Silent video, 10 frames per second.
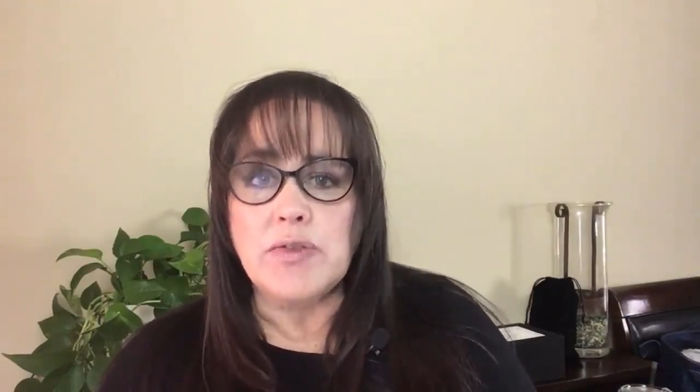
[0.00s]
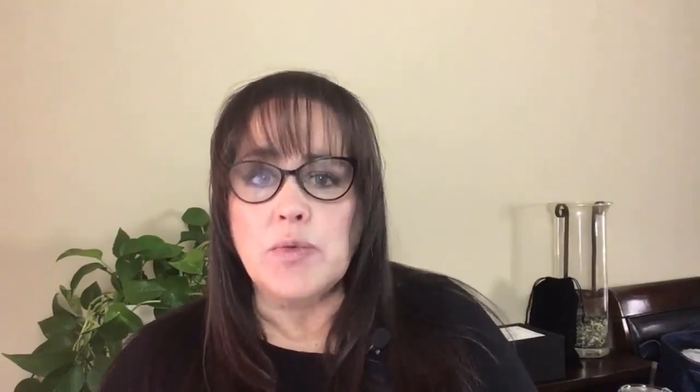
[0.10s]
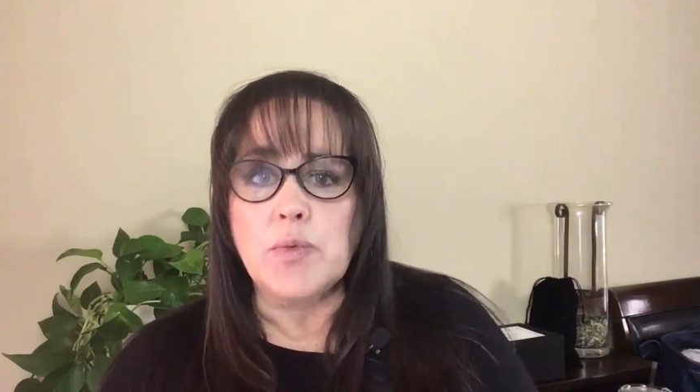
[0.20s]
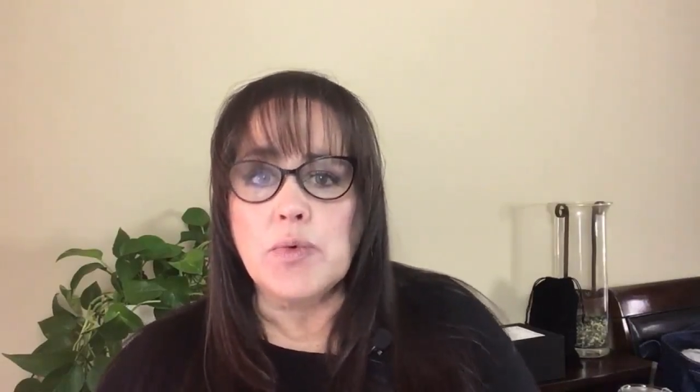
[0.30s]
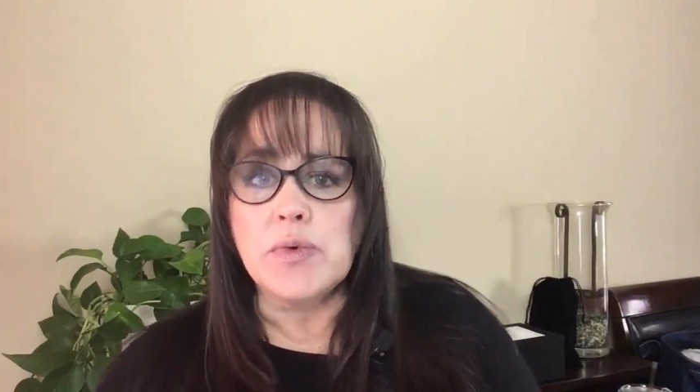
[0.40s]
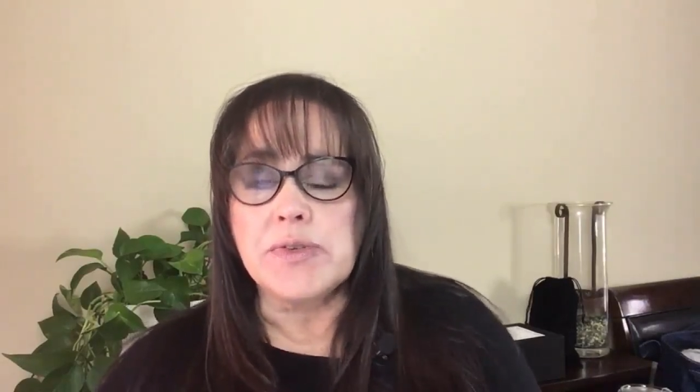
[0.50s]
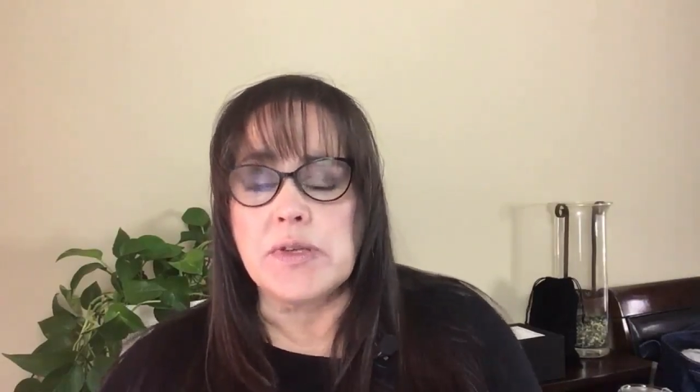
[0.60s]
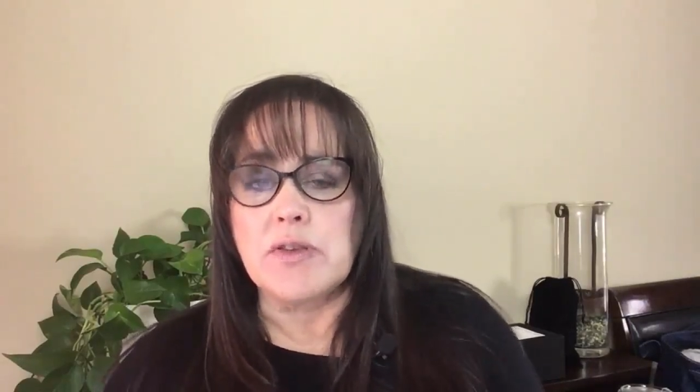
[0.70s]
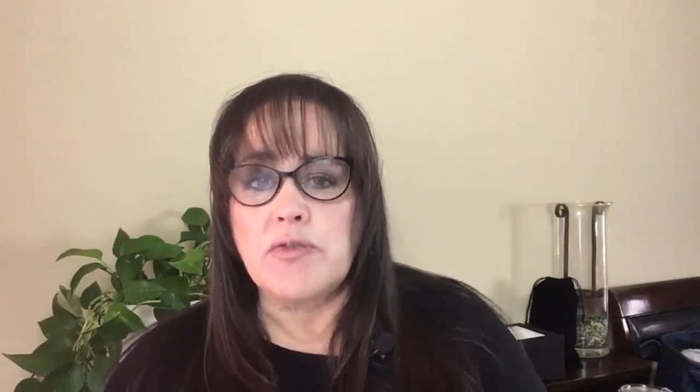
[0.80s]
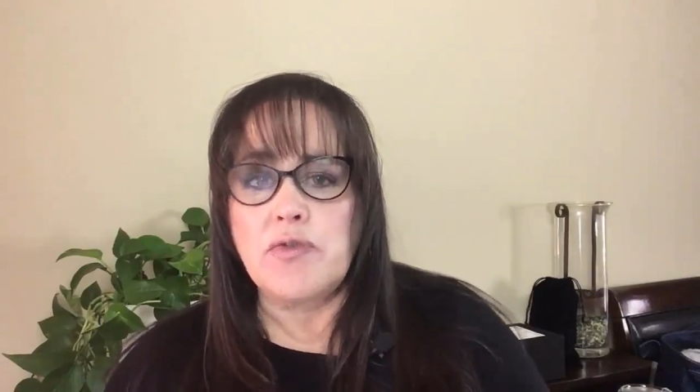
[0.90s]
the rules
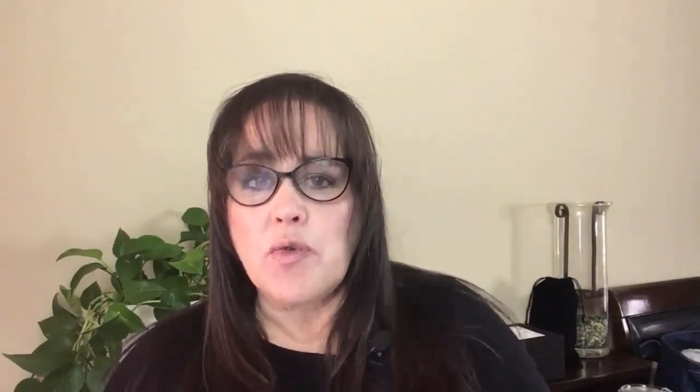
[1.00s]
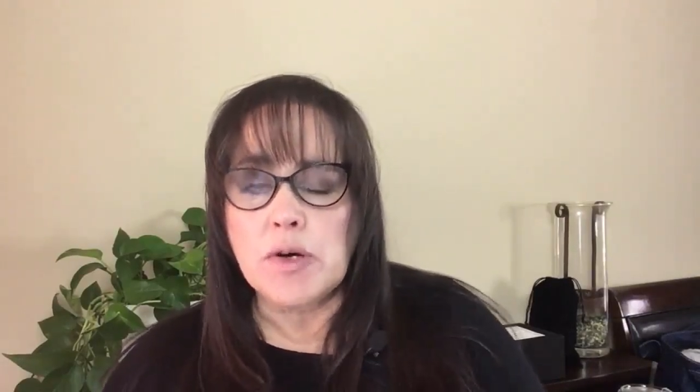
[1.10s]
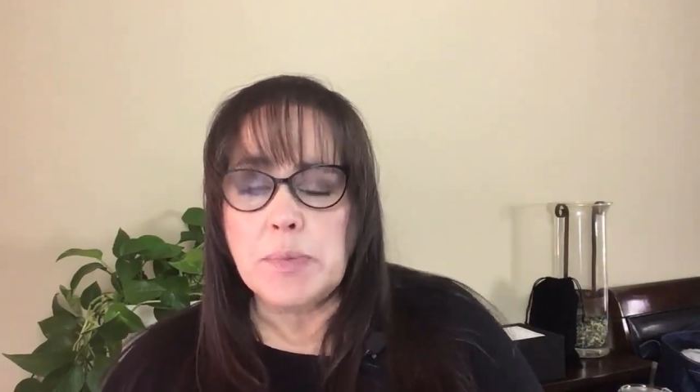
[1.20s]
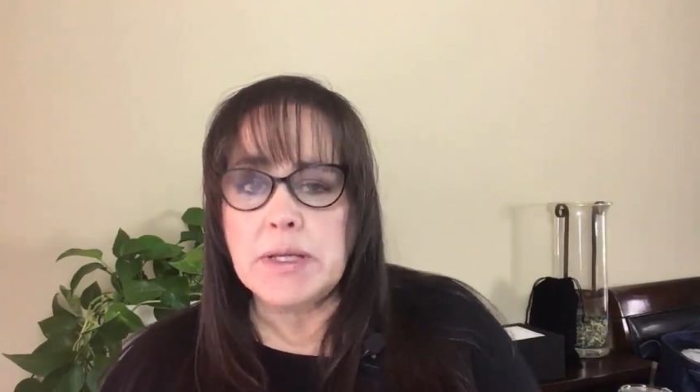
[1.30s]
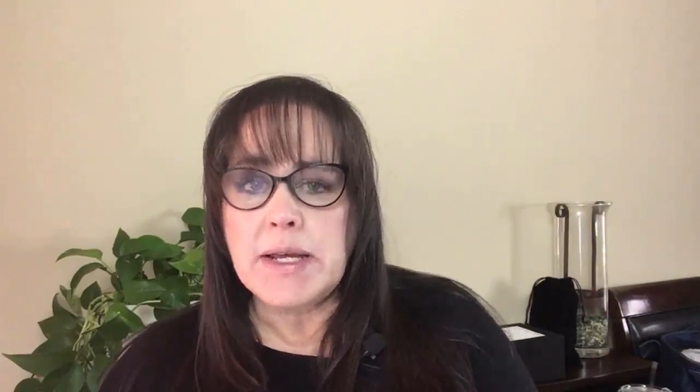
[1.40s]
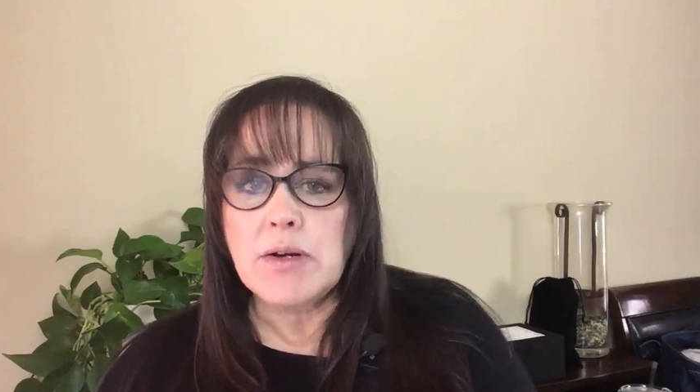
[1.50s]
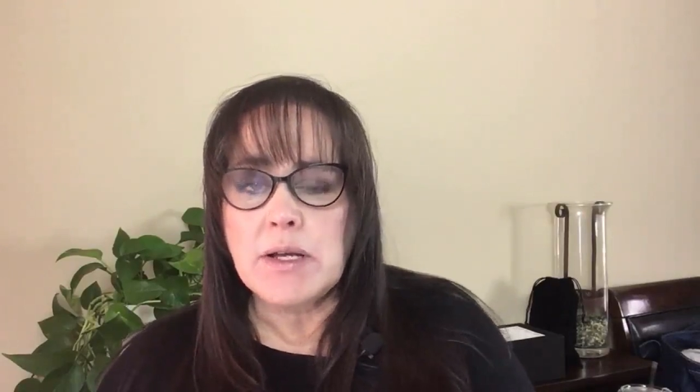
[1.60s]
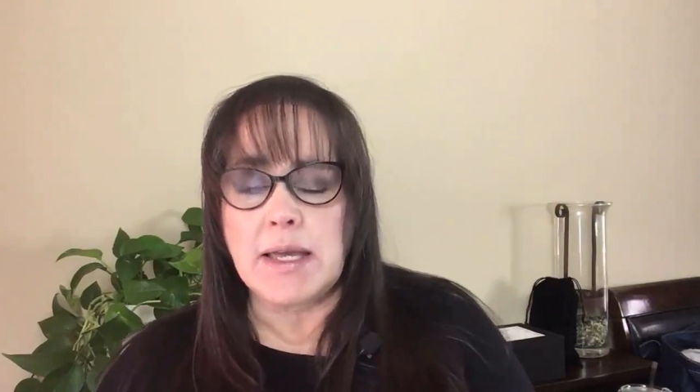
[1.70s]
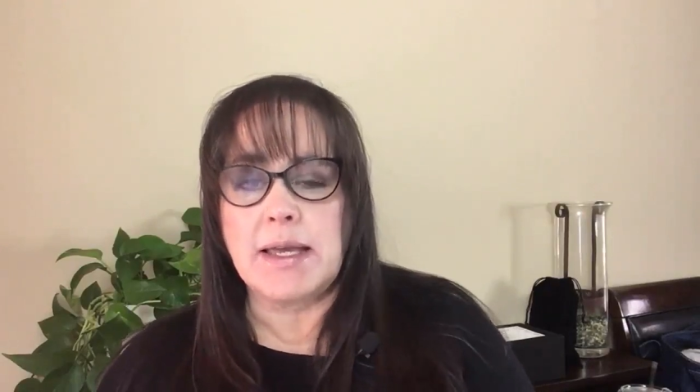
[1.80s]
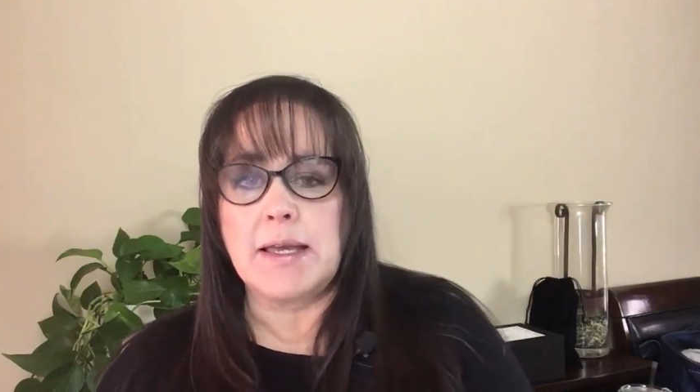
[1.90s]
of the four-player
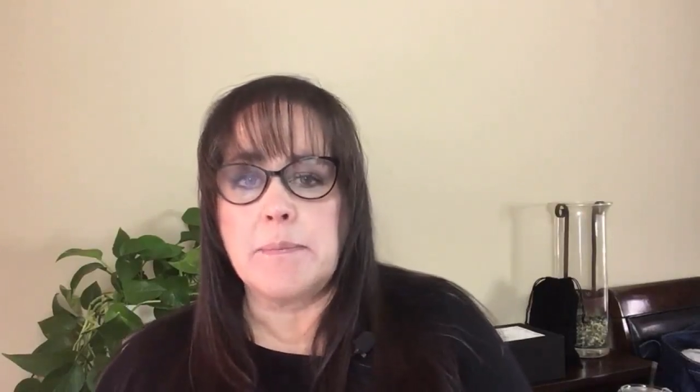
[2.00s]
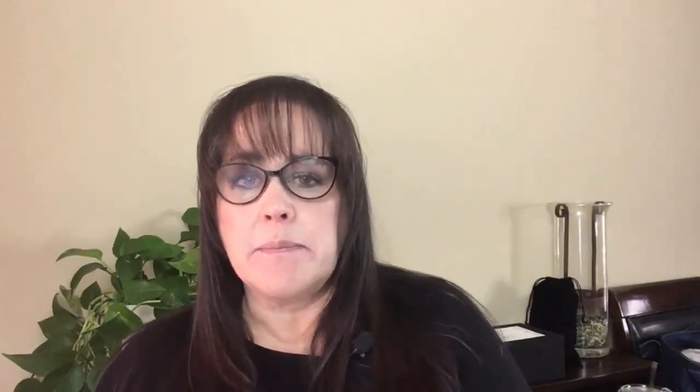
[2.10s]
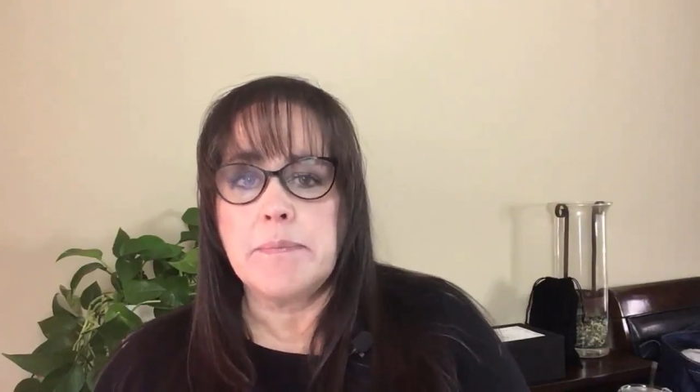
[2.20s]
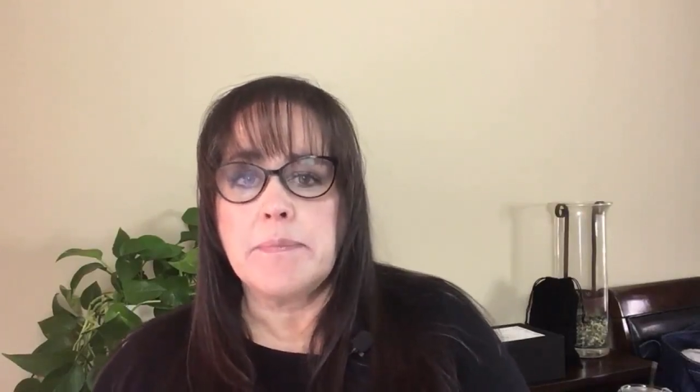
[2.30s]
game